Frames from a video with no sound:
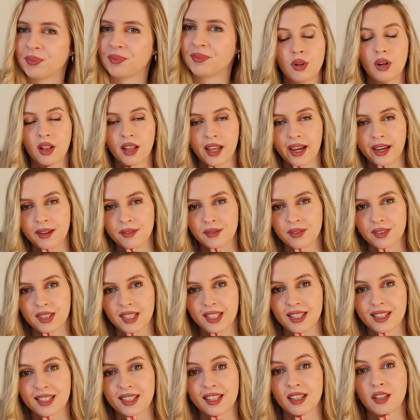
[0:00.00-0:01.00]
Your life
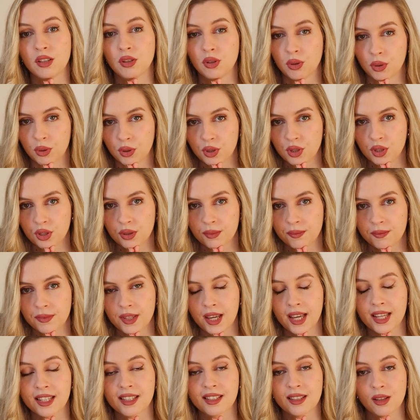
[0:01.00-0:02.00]
is yours.
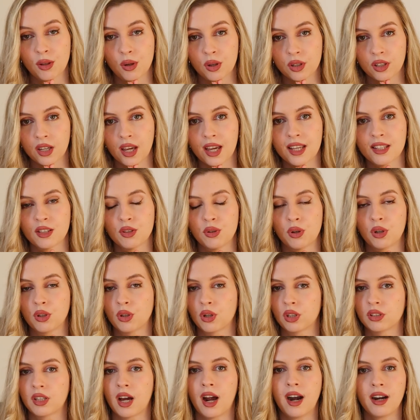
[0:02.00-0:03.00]
As long as you're
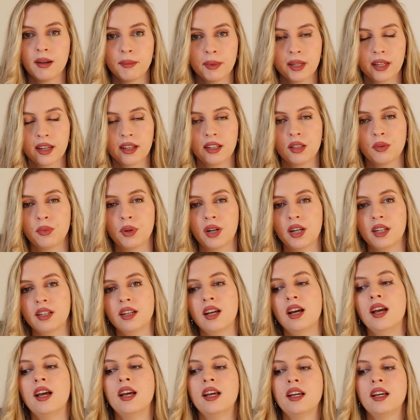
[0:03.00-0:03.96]
not harming anyone,